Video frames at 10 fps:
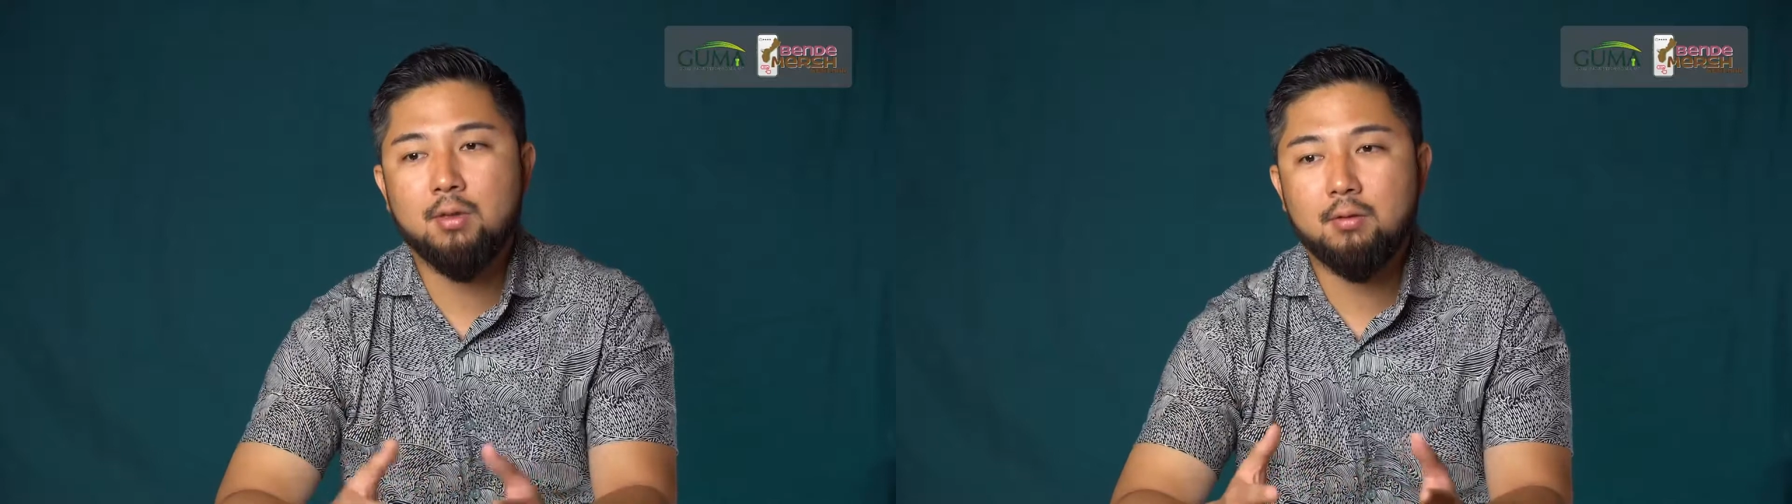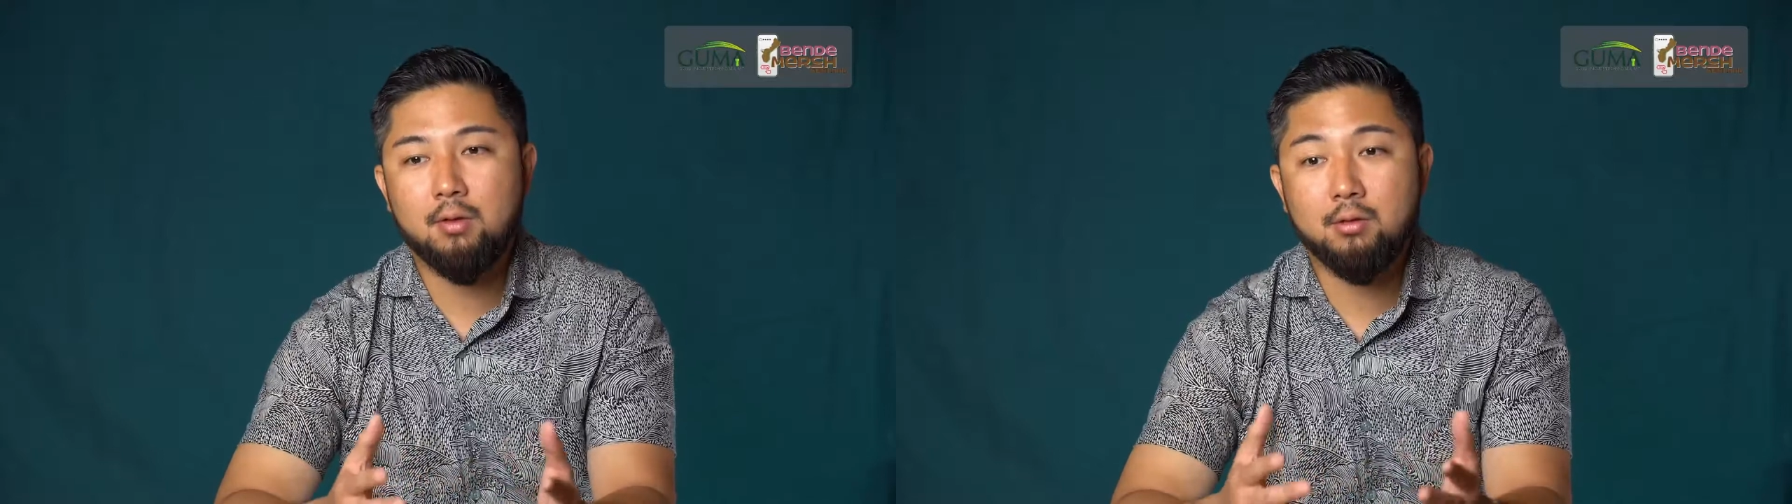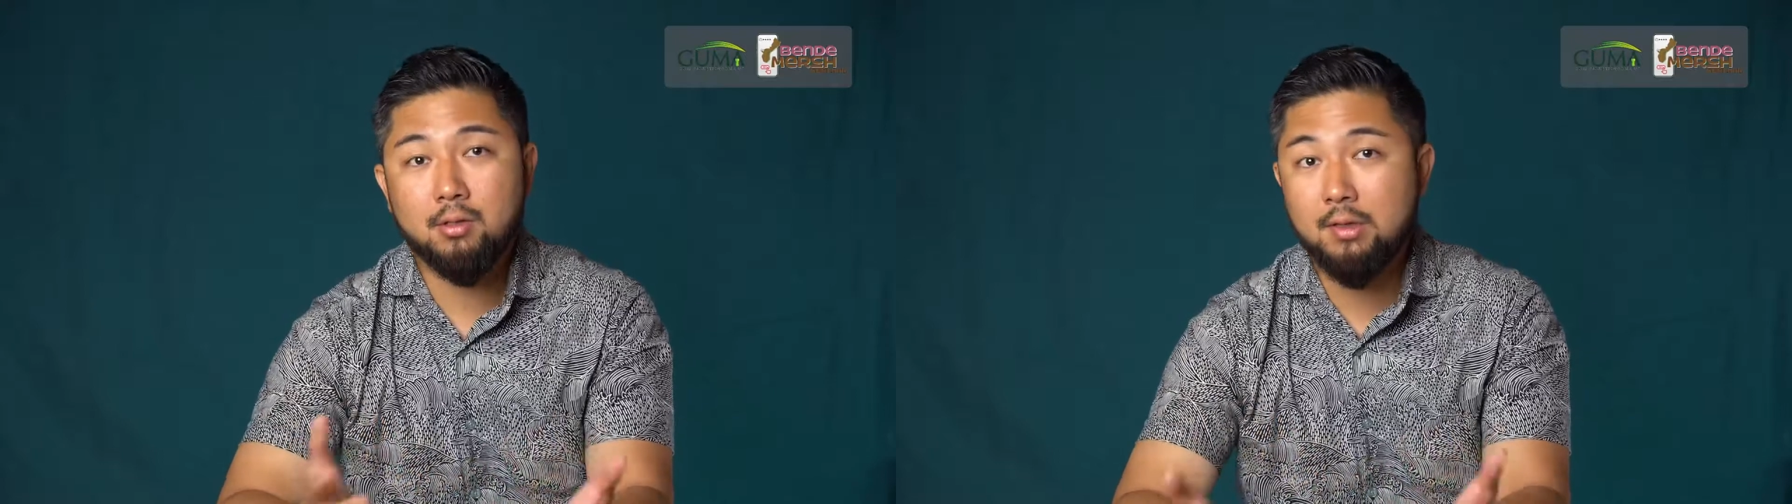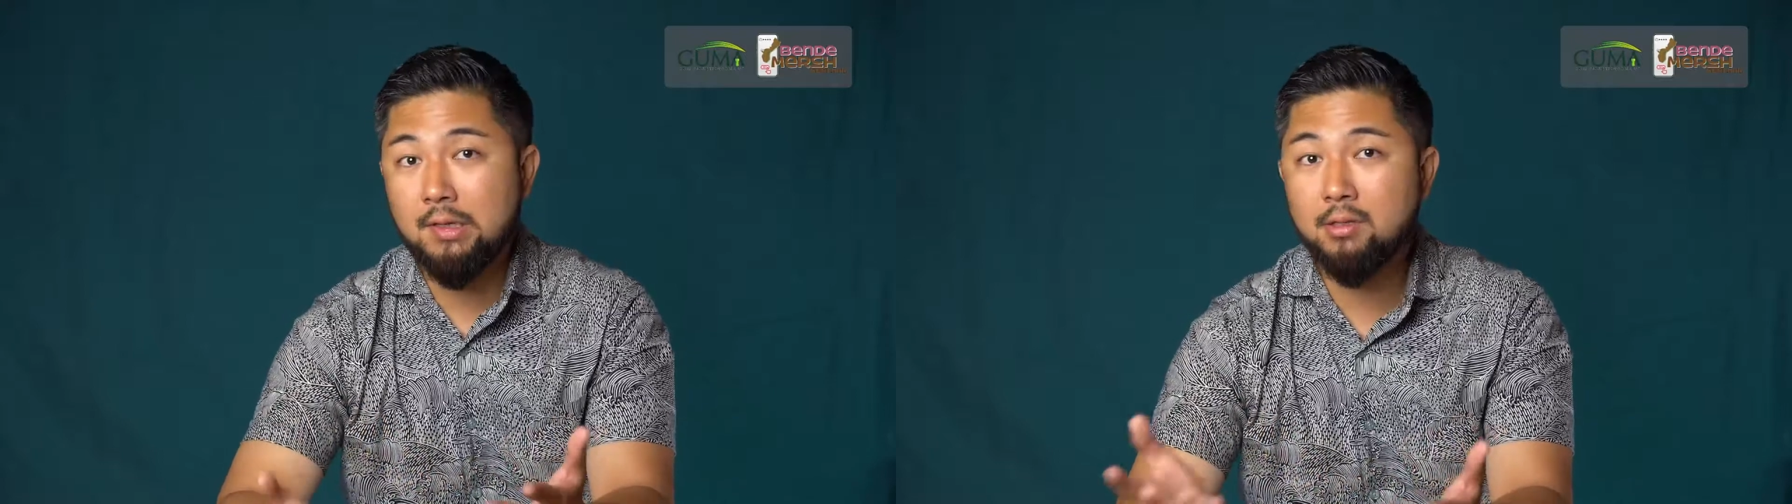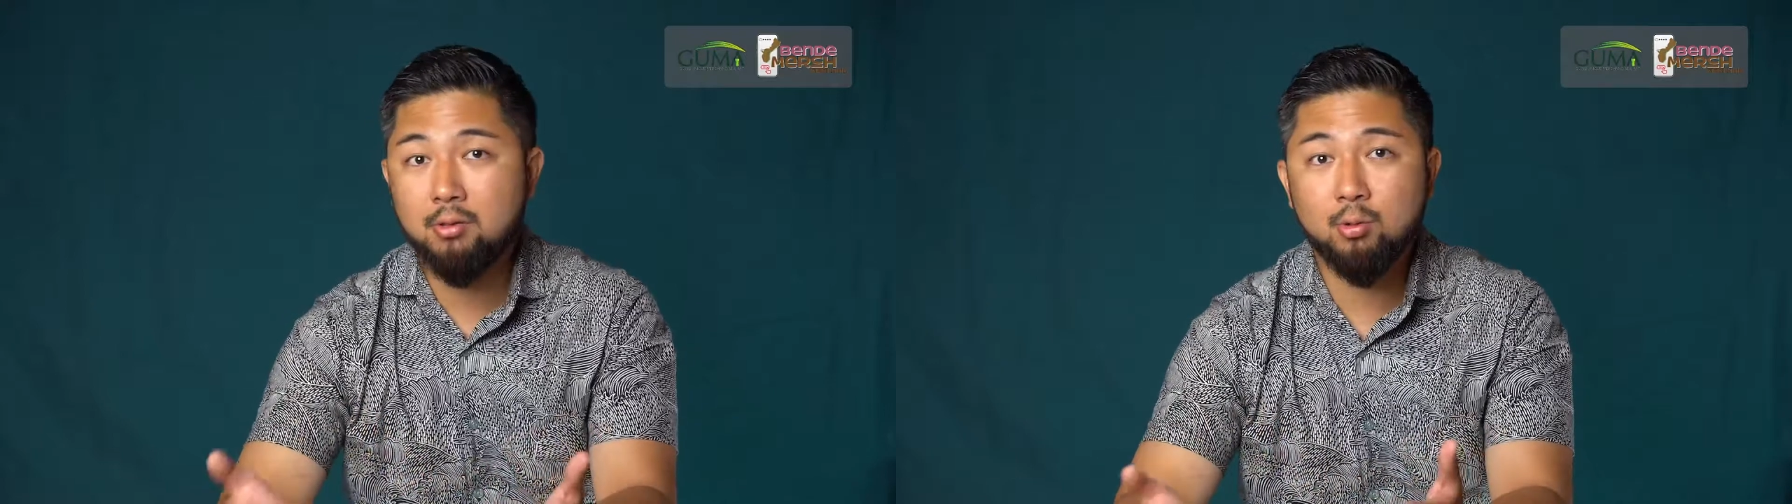there's
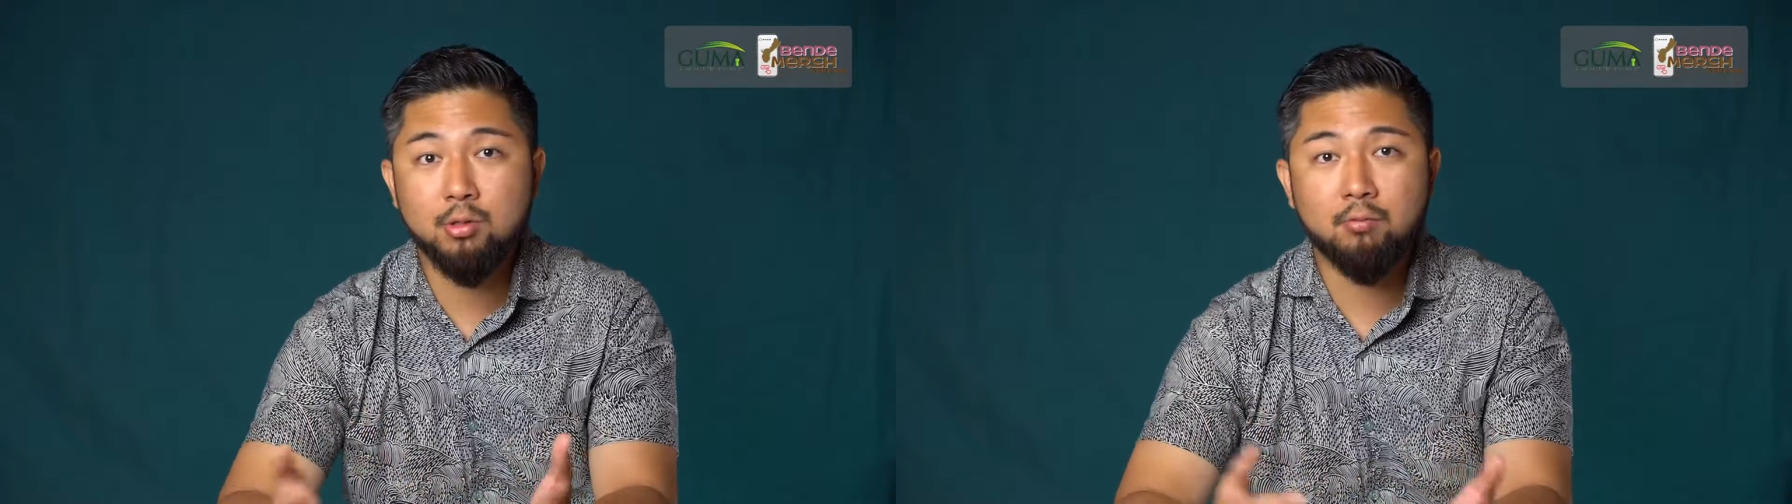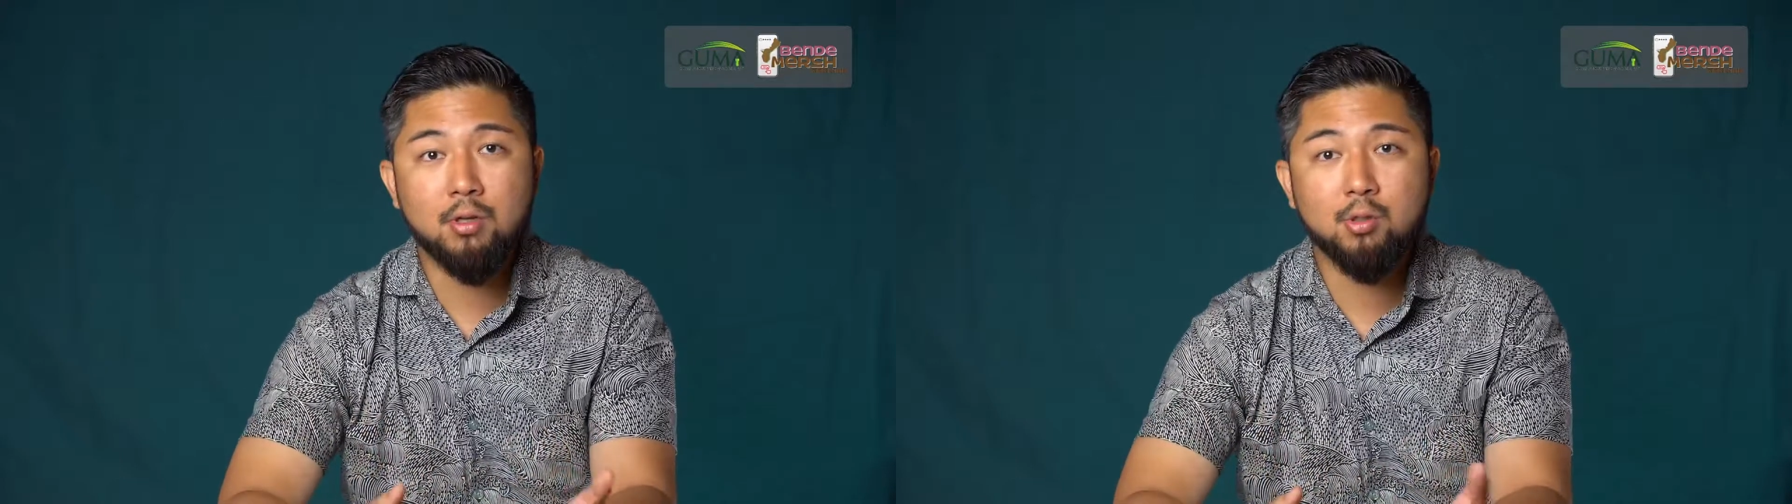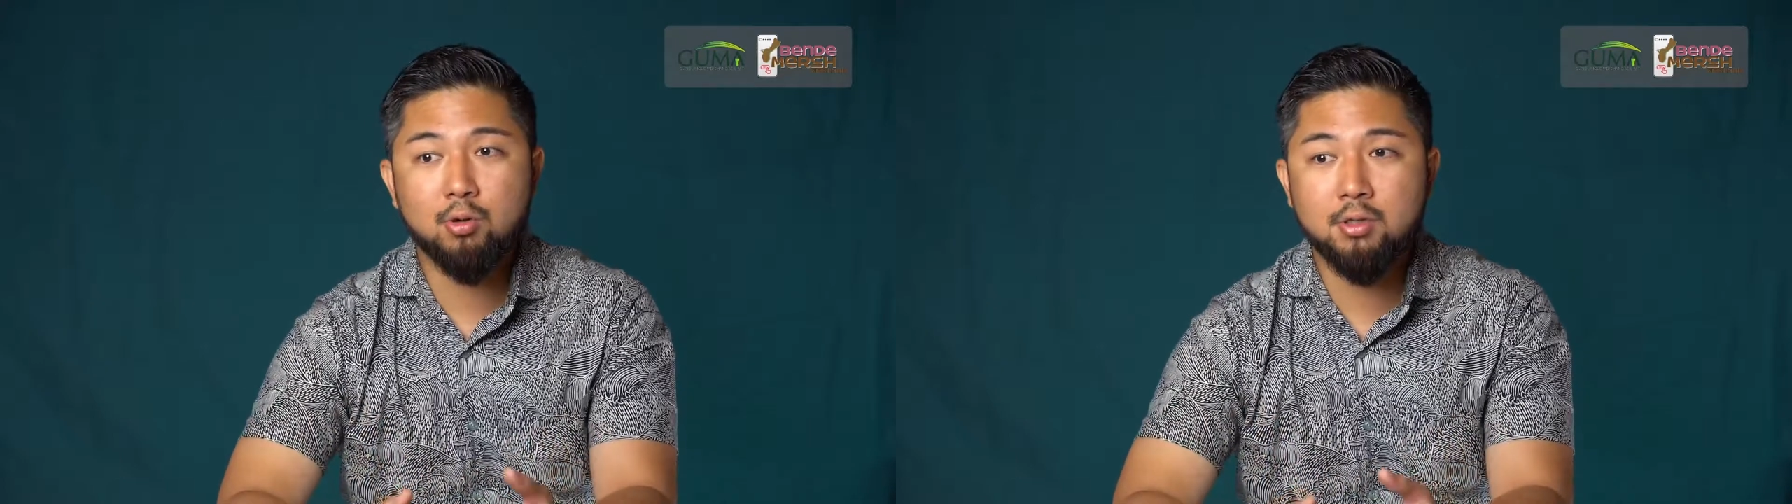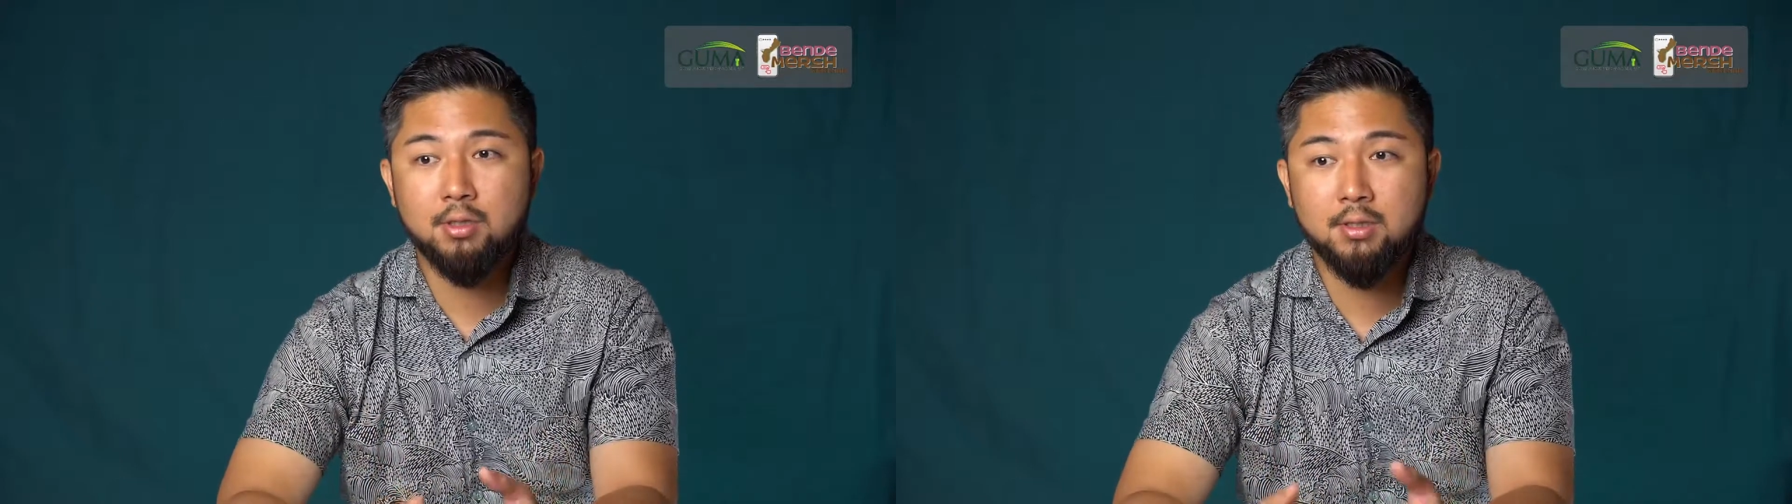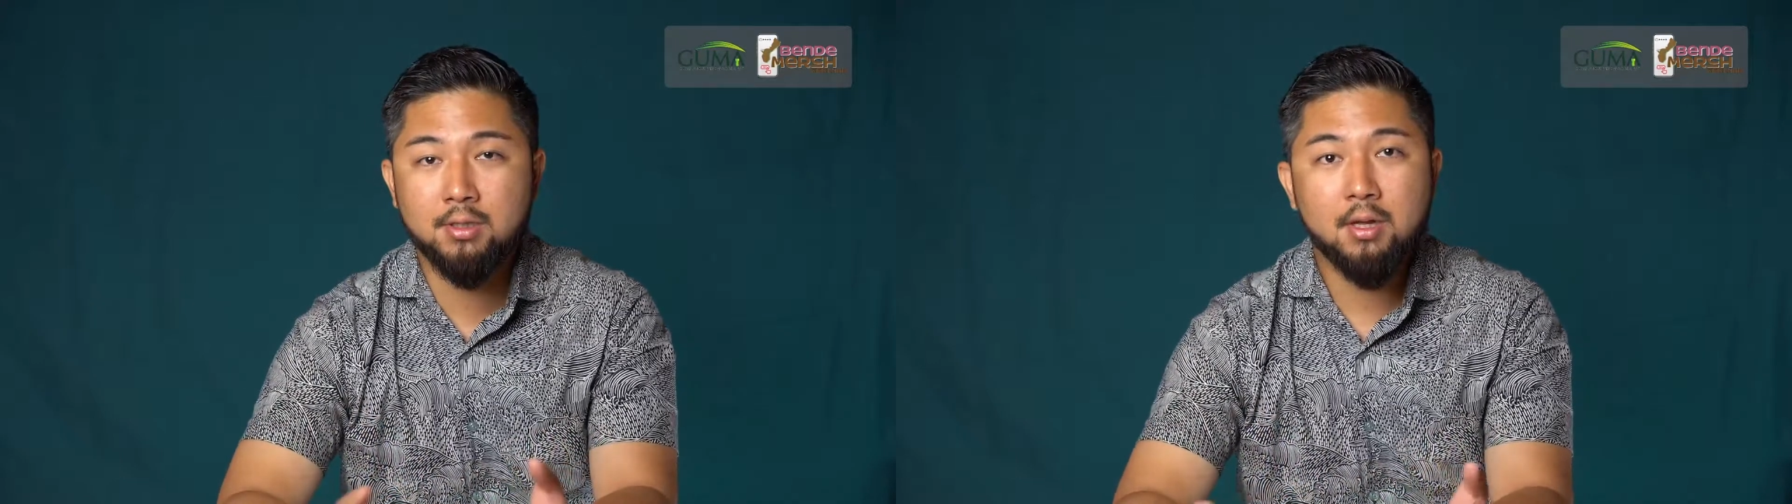these tools and
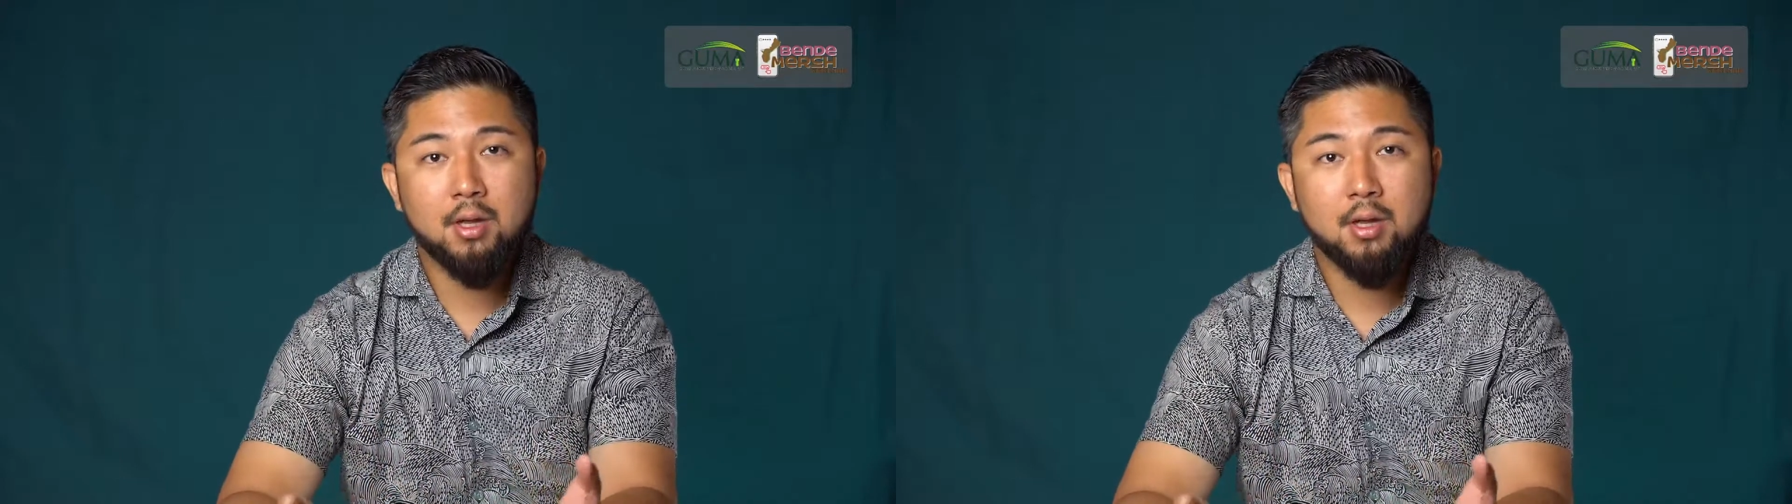resources